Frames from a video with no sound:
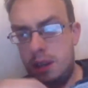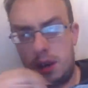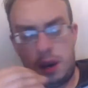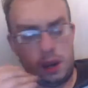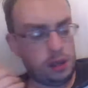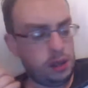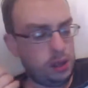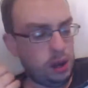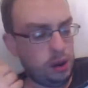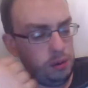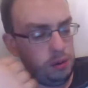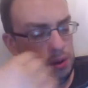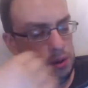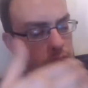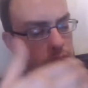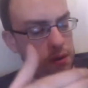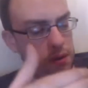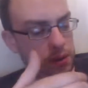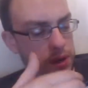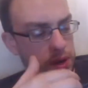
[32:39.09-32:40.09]
I don't know
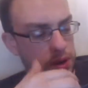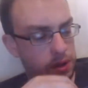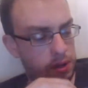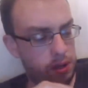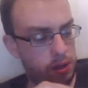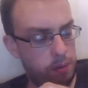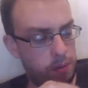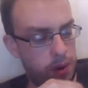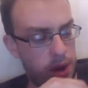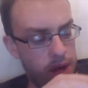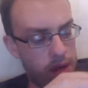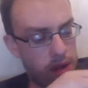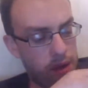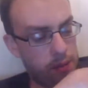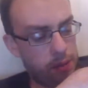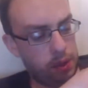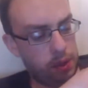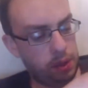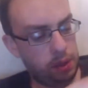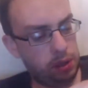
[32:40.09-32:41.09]
if this is a brand,
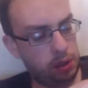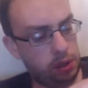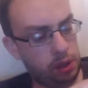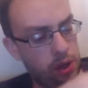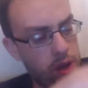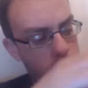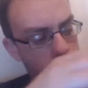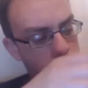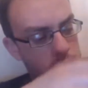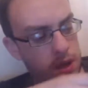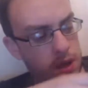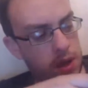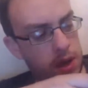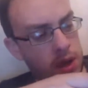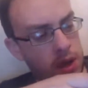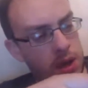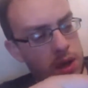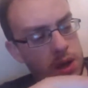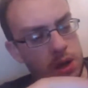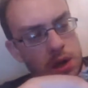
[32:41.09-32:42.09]
but the shirt,
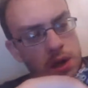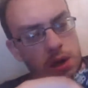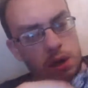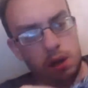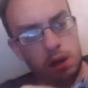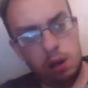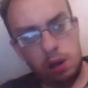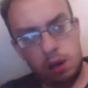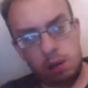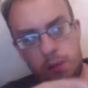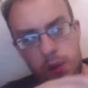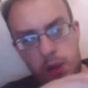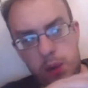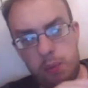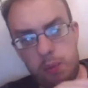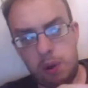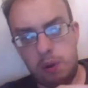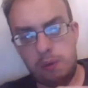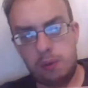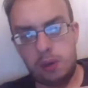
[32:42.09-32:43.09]

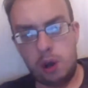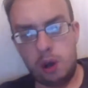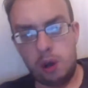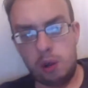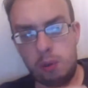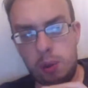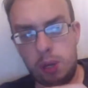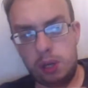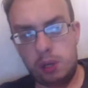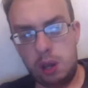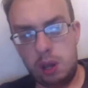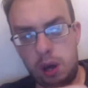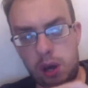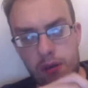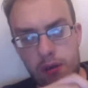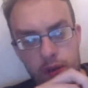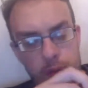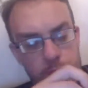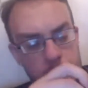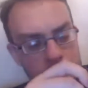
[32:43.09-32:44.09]
people have told me to look
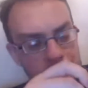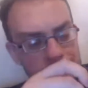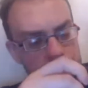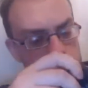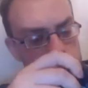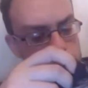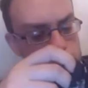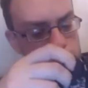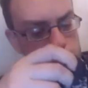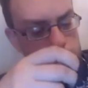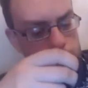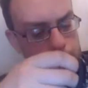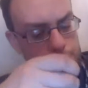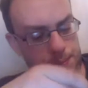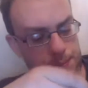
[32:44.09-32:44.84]
for patterns.